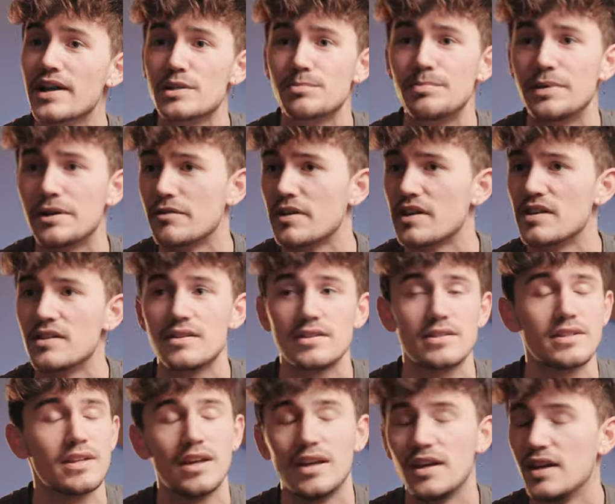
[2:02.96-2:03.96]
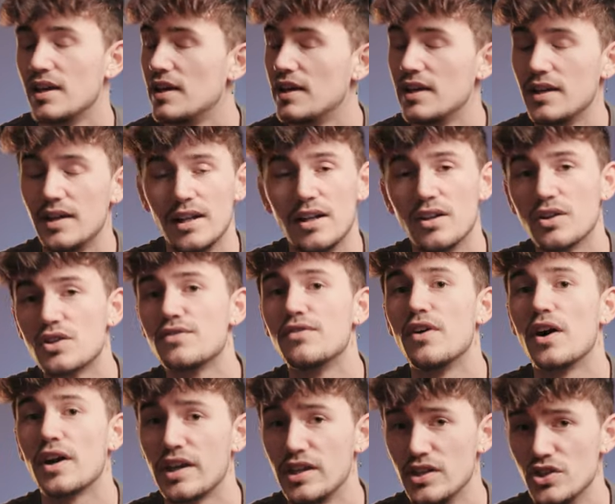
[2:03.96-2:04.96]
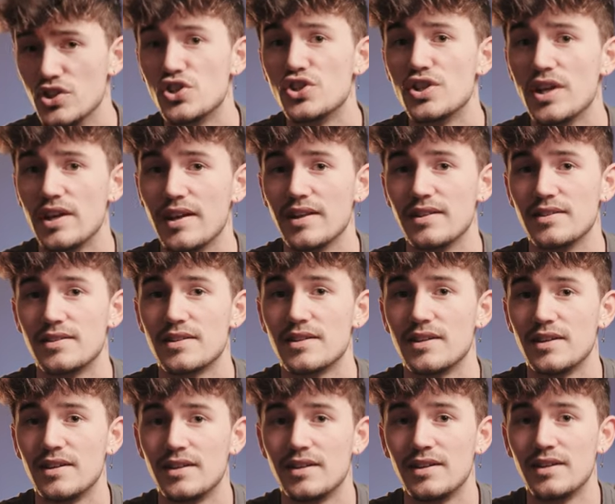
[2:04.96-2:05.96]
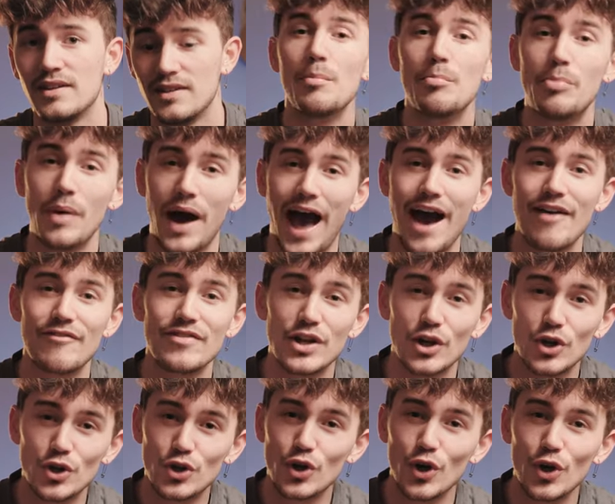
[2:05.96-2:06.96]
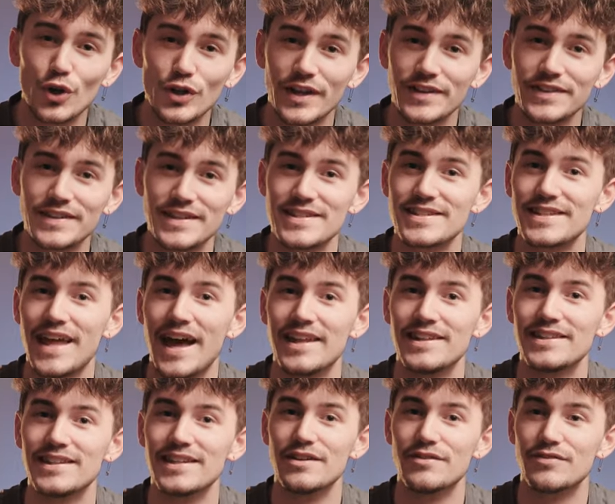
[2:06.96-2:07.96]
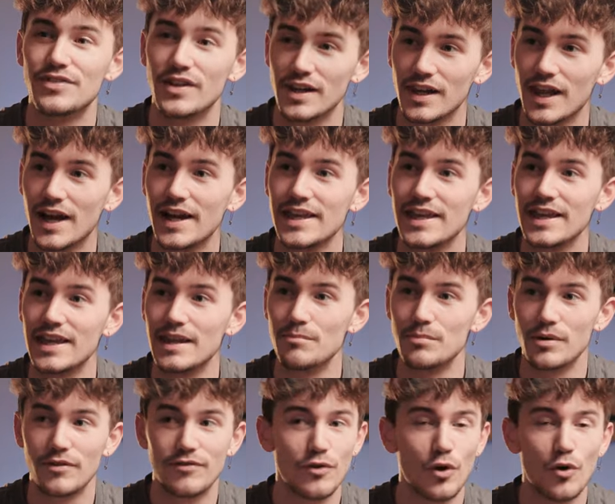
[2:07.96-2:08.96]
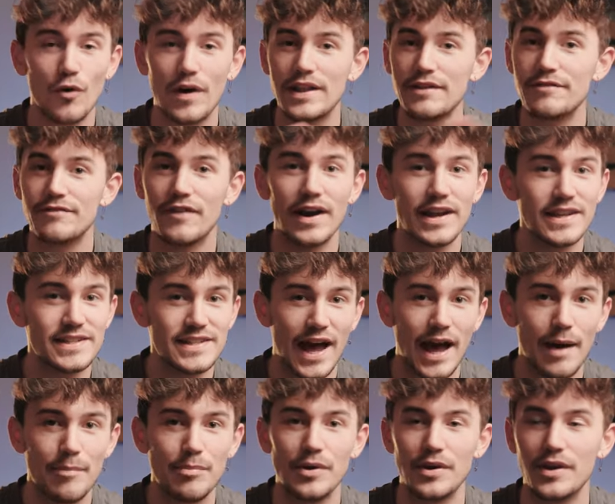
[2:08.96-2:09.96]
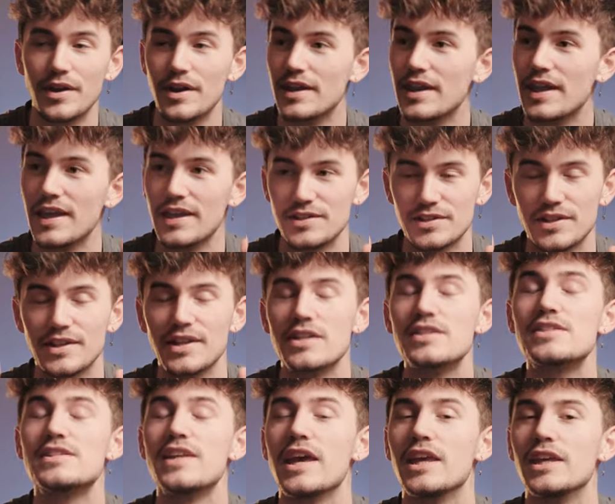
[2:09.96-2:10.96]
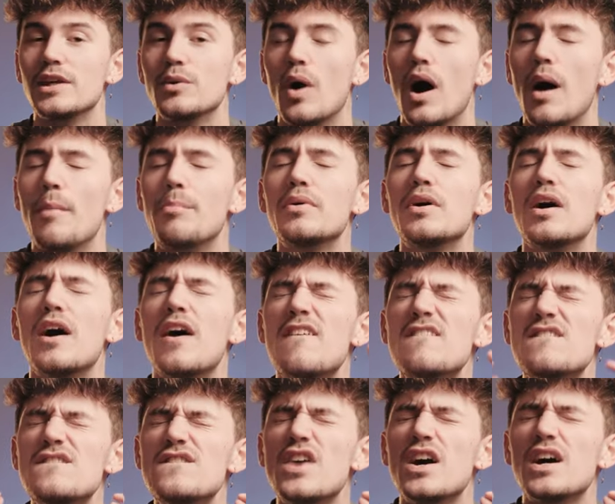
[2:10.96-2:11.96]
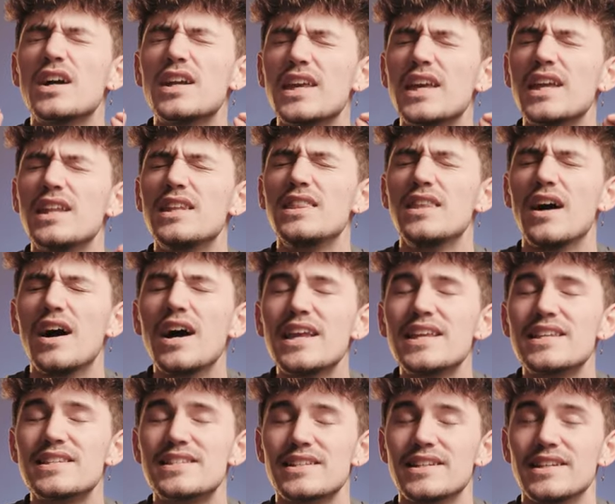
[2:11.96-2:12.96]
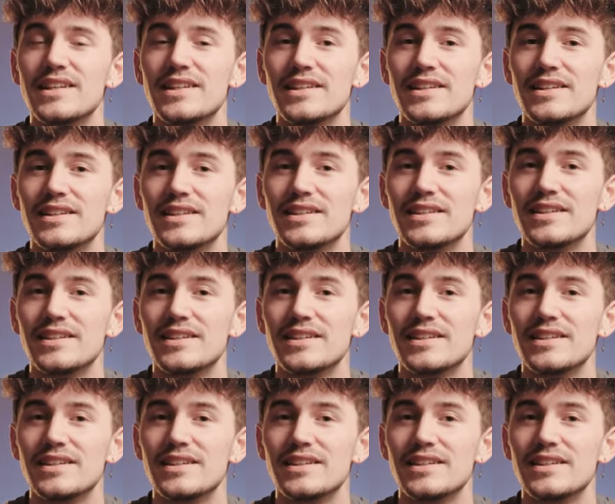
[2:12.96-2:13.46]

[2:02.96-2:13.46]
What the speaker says: experience, it looks fucking shit. But having a good understanding of the lighting before any fights happen is gonna set you up fucking nicely.